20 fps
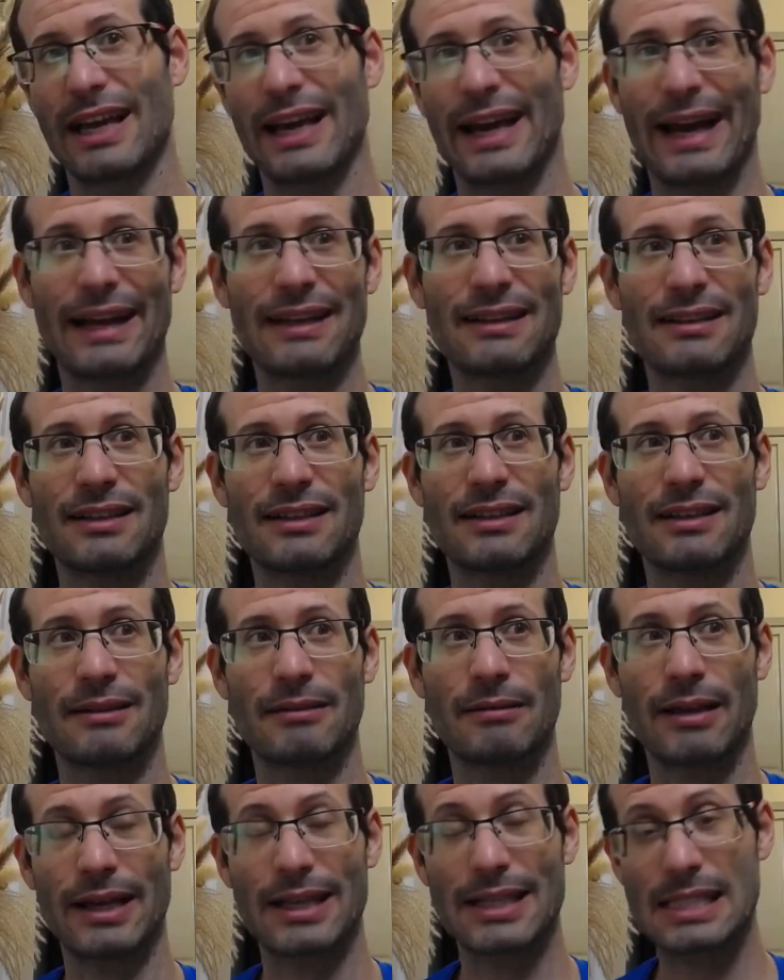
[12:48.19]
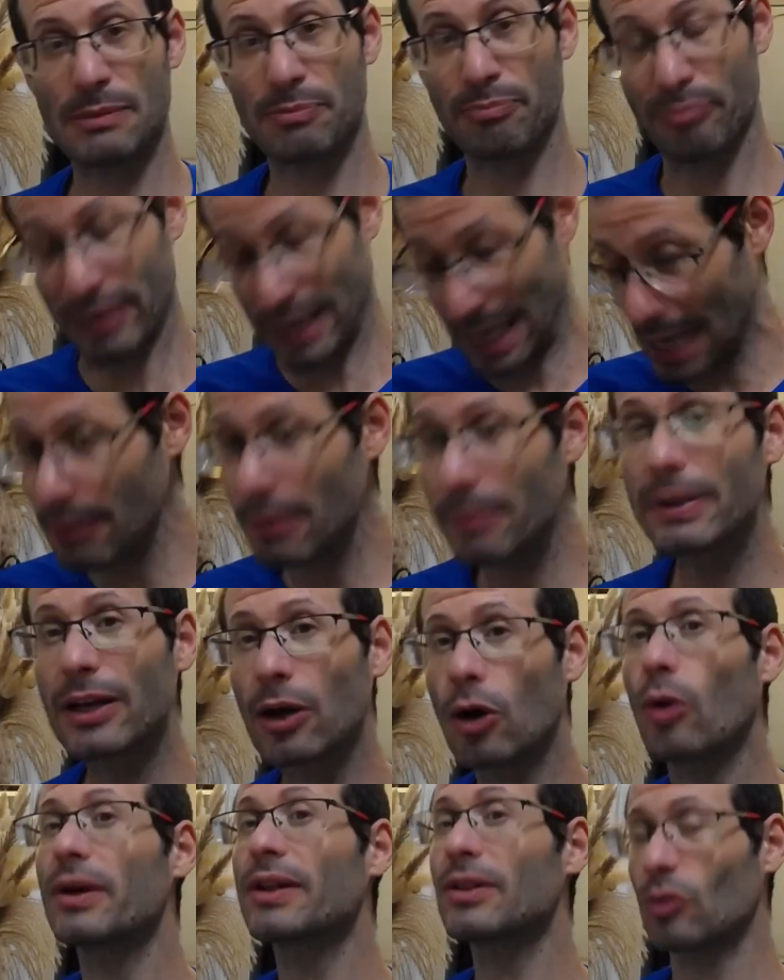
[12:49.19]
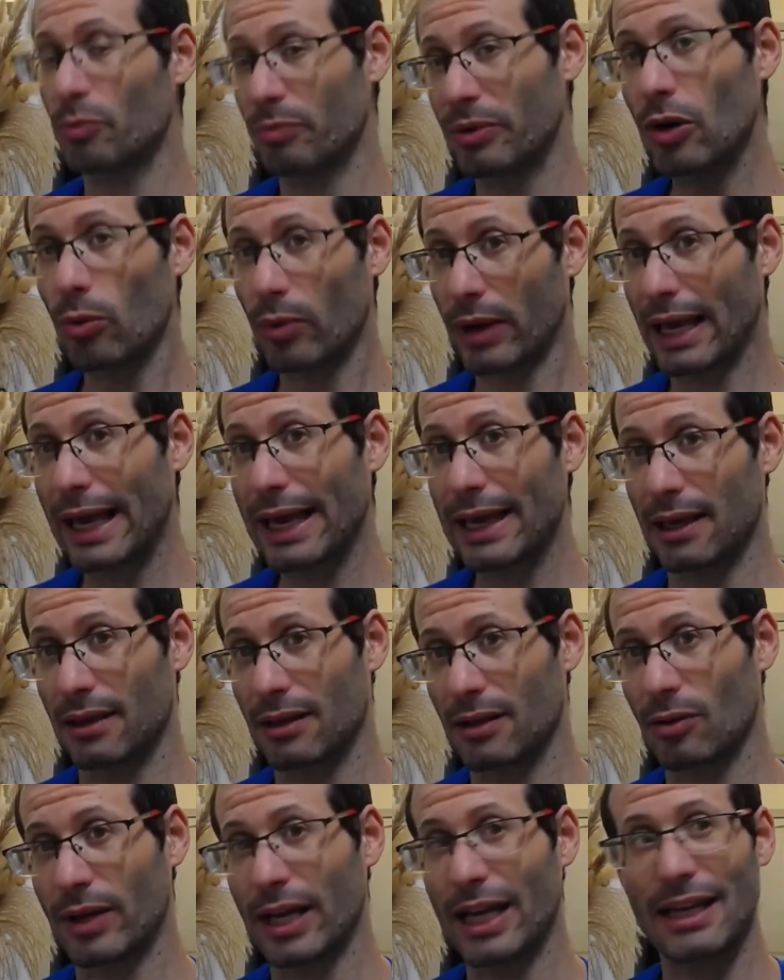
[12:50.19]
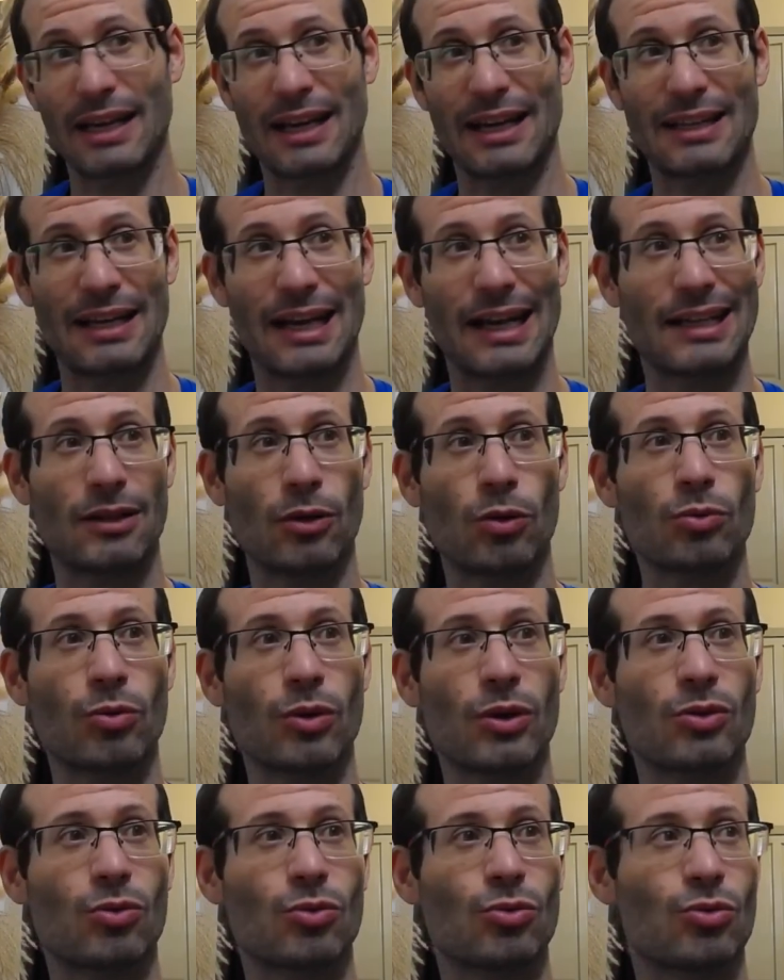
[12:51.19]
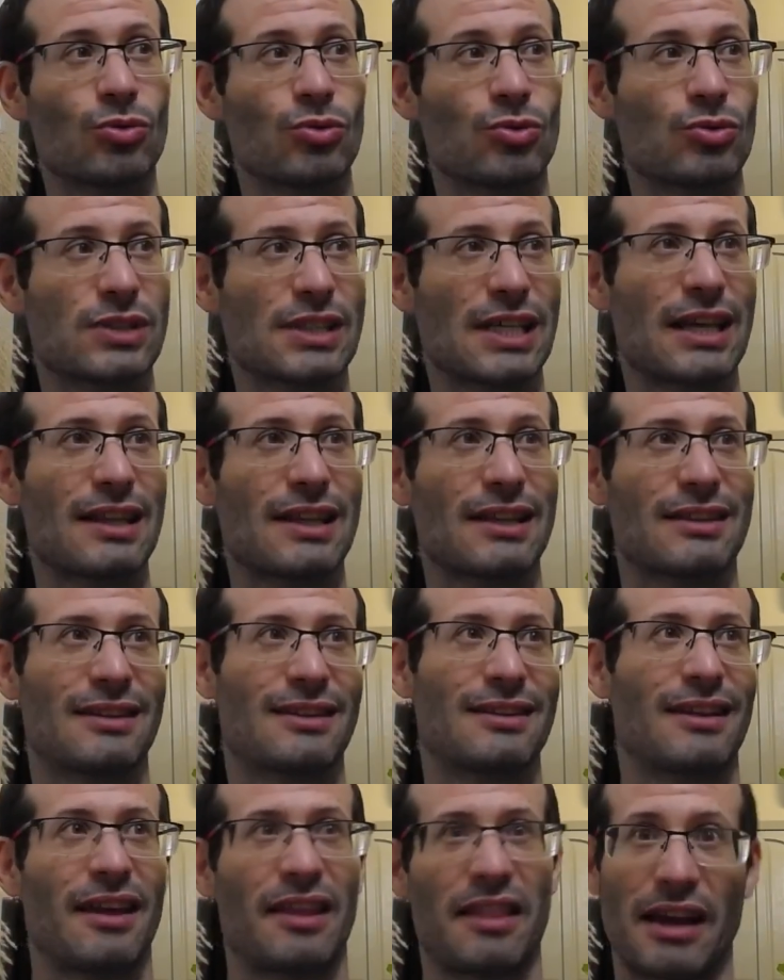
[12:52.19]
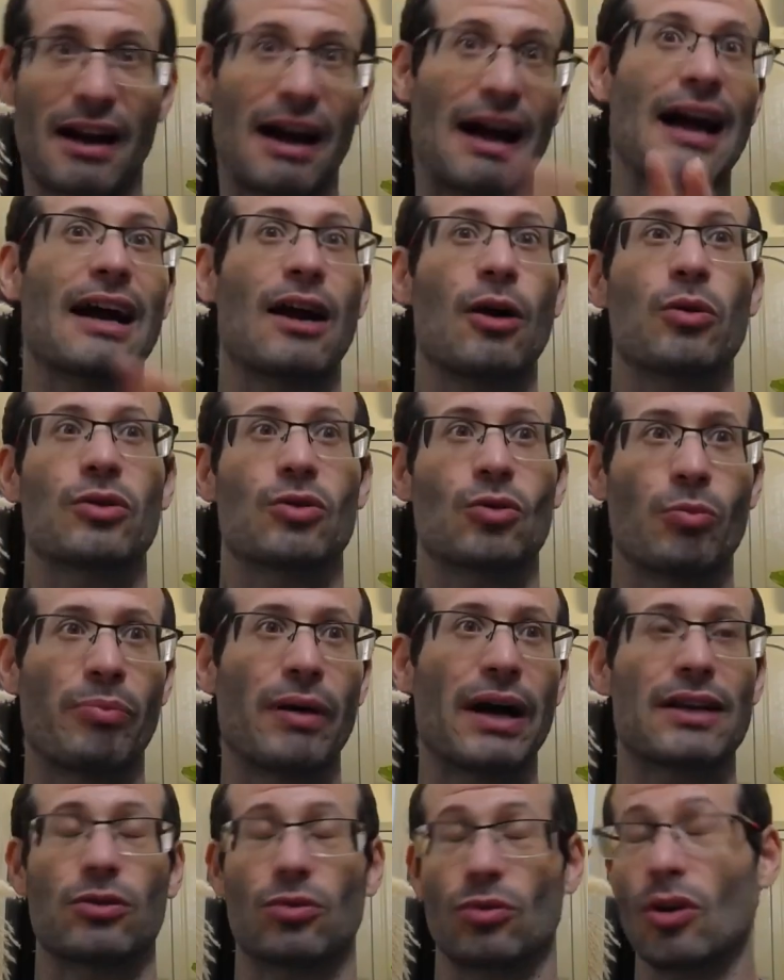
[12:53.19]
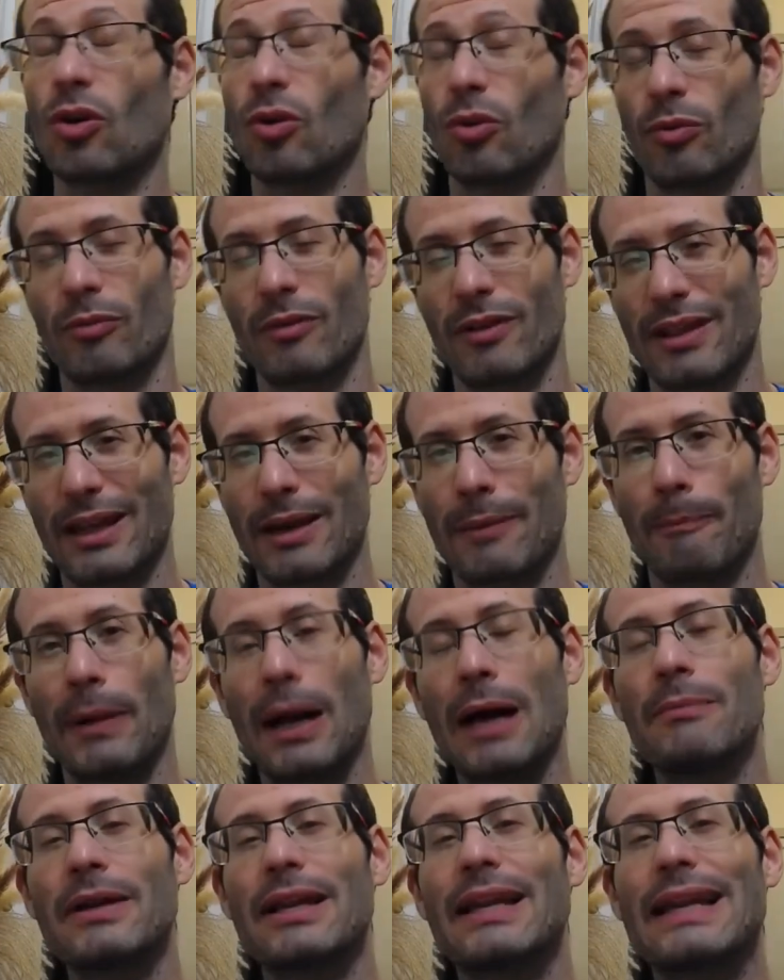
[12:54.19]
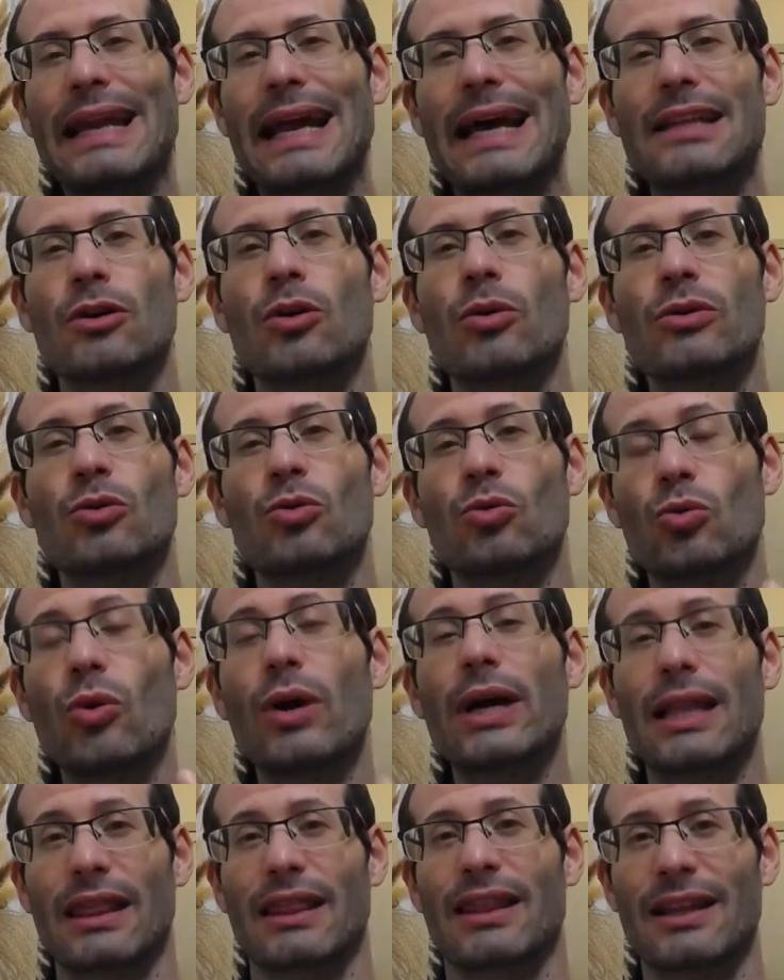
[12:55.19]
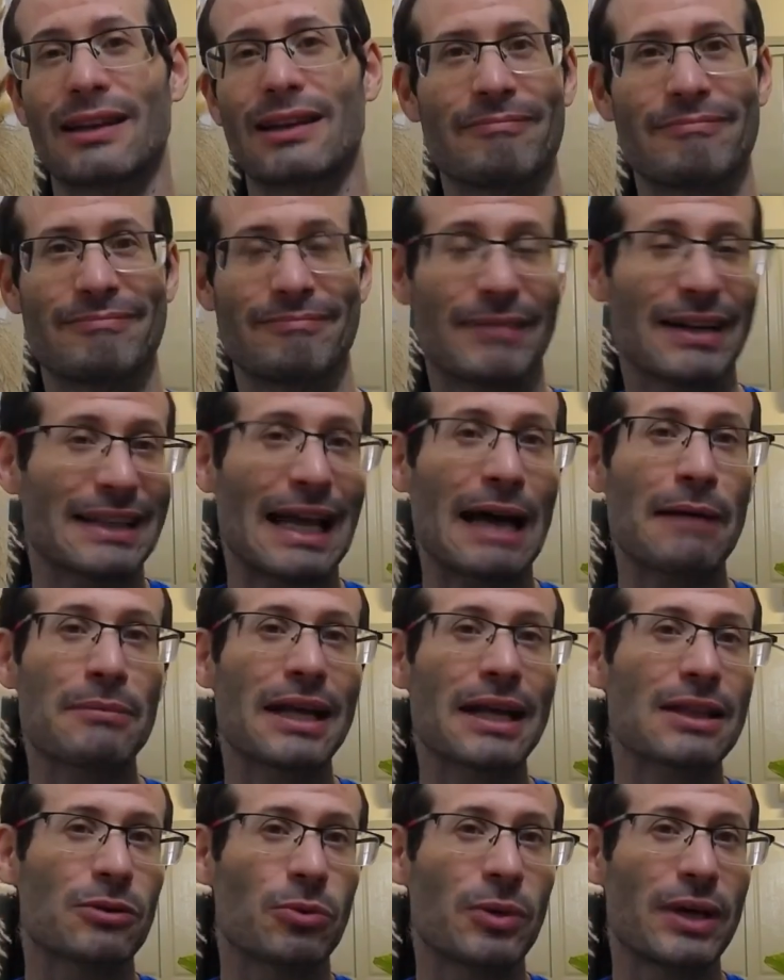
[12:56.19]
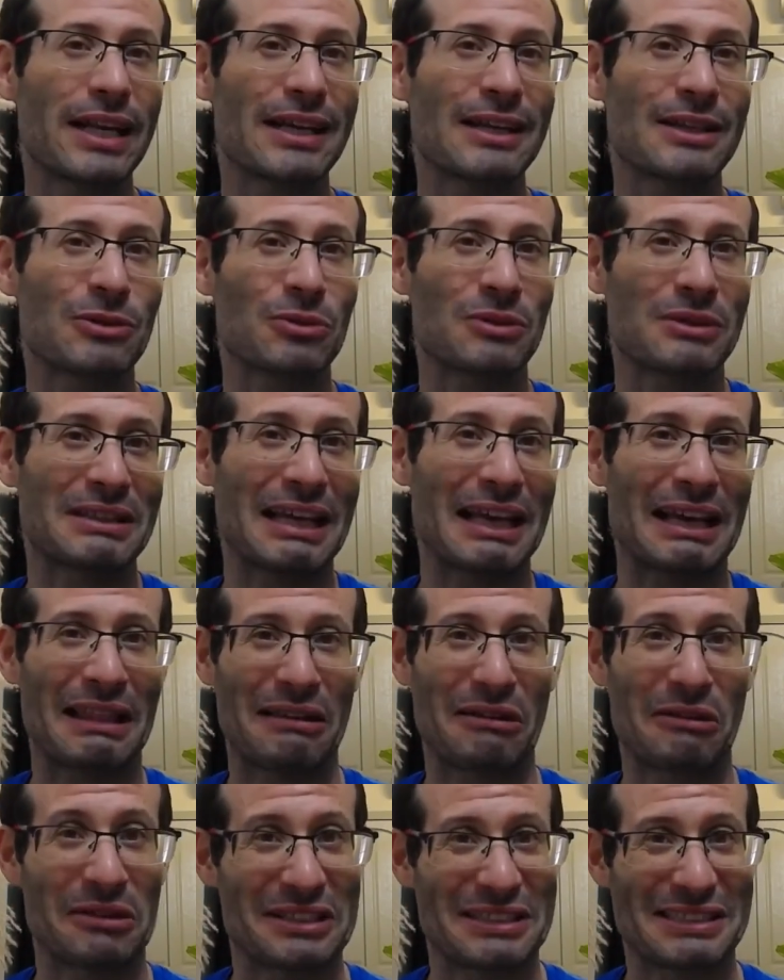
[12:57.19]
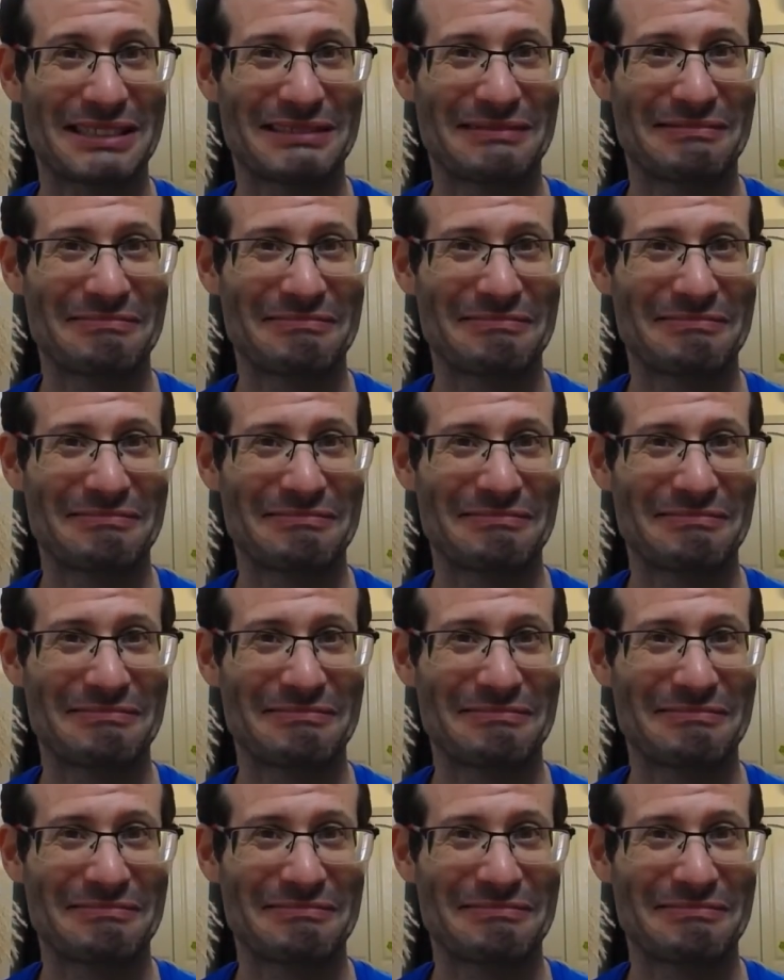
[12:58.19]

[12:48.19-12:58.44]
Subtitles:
And it's probably going to be okay. Okay, I don't want to say that they are going to bite you. No, they're probably not going to do anything. But I'm not willing to take the risk.